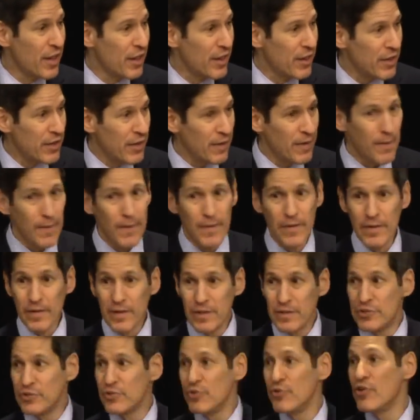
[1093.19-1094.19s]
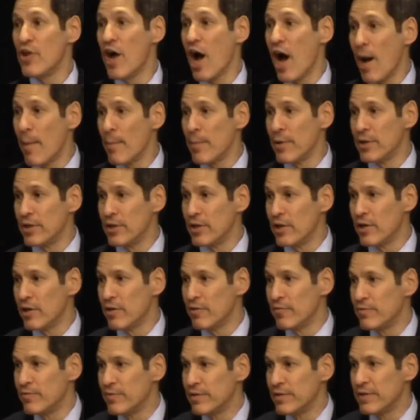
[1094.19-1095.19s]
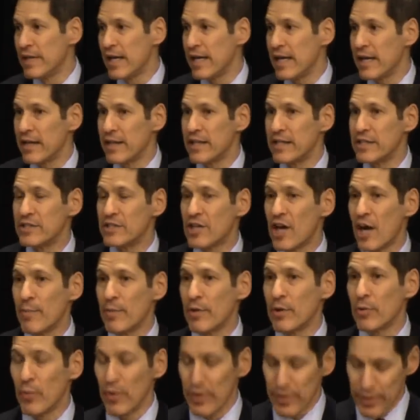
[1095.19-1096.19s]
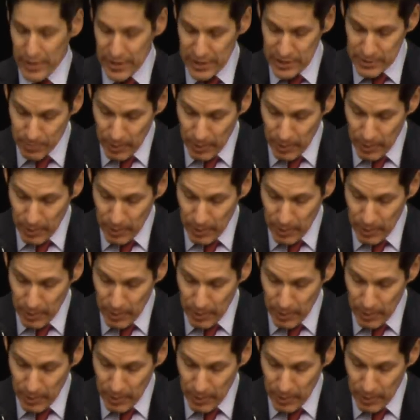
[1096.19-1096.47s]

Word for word: the tsunami of data that's coming with this.